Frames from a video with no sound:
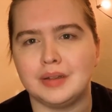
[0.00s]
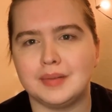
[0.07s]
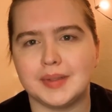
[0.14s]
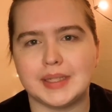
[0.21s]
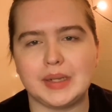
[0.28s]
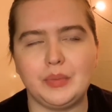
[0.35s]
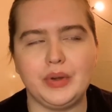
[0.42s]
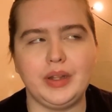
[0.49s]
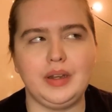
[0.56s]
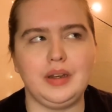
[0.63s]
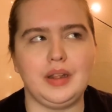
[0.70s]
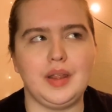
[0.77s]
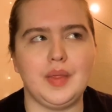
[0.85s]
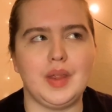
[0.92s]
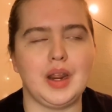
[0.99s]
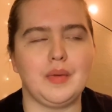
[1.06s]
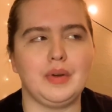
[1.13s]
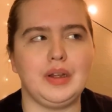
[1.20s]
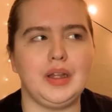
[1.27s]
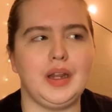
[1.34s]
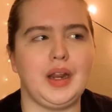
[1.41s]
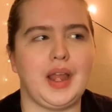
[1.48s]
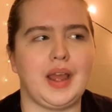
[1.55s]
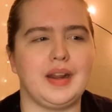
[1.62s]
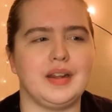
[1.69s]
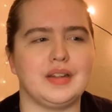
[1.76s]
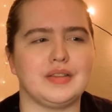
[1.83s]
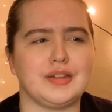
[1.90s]
someone in the neighborhood, and
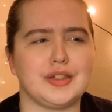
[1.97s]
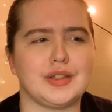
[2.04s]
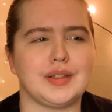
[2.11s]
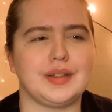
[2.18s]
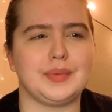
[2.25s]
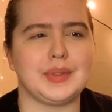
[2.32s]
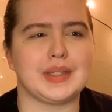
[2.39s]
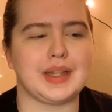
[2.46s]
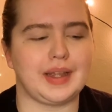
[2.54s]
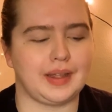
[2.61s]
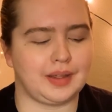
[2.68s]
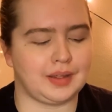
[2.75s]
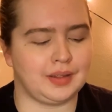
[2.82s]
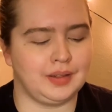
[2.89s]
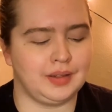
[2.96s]
it just was like,